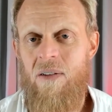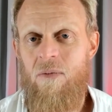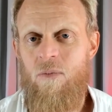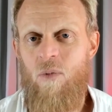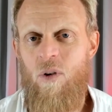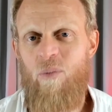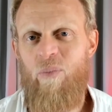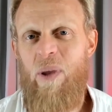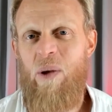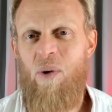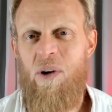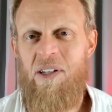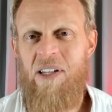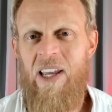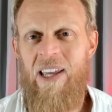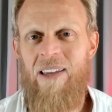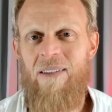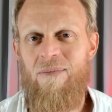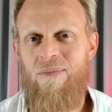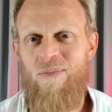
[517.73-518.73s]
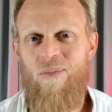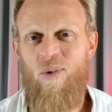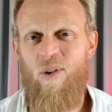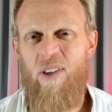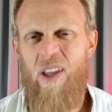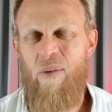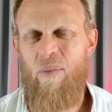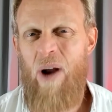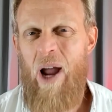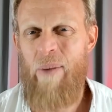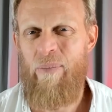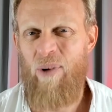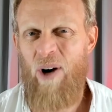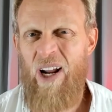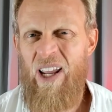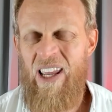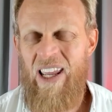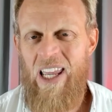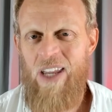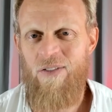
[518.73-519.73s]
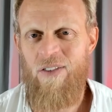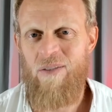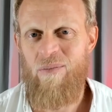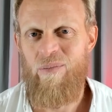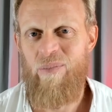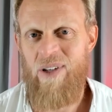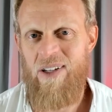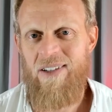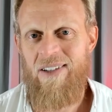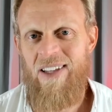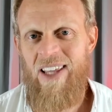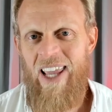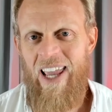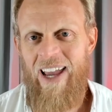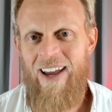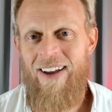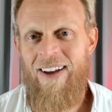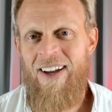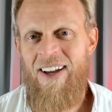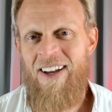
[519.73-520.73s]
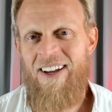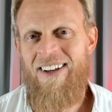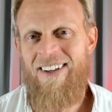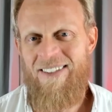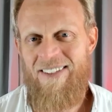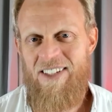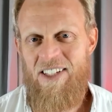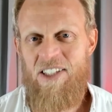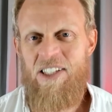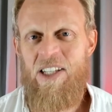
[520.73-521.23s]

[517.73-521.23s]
Well, BYD, well, they're about breaking even, but yeah, you